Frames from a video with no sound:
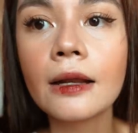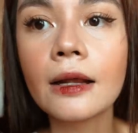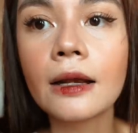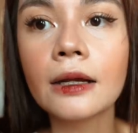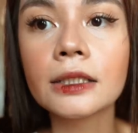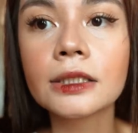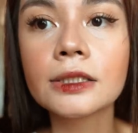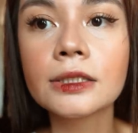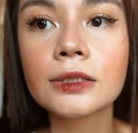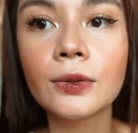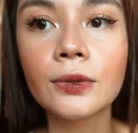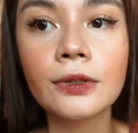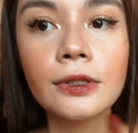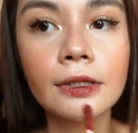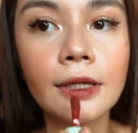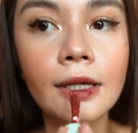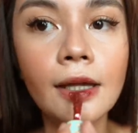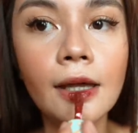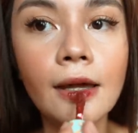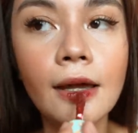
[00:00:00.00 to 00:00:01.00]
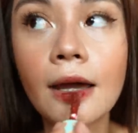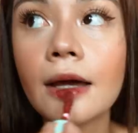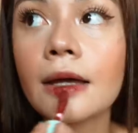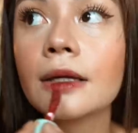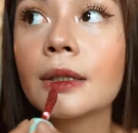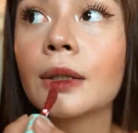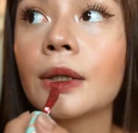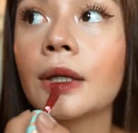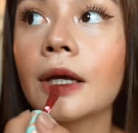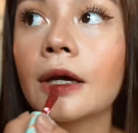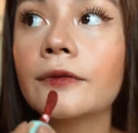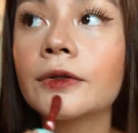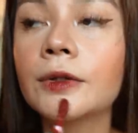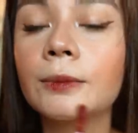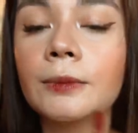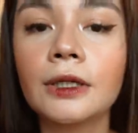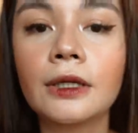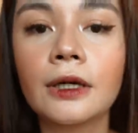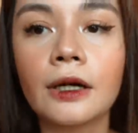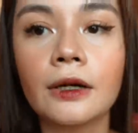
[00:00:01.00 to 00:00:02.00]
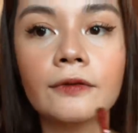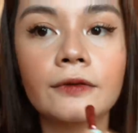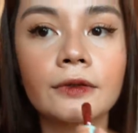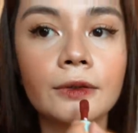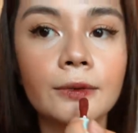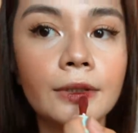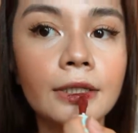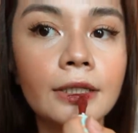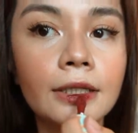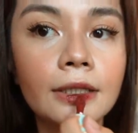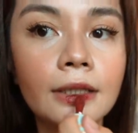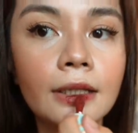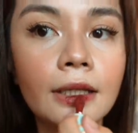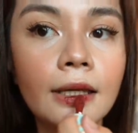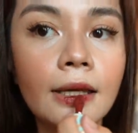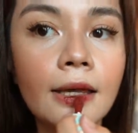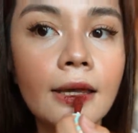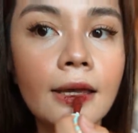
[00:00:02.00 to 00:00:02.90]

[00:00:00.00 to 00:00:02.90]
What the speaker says: It's so thick, so you have to be careful with it.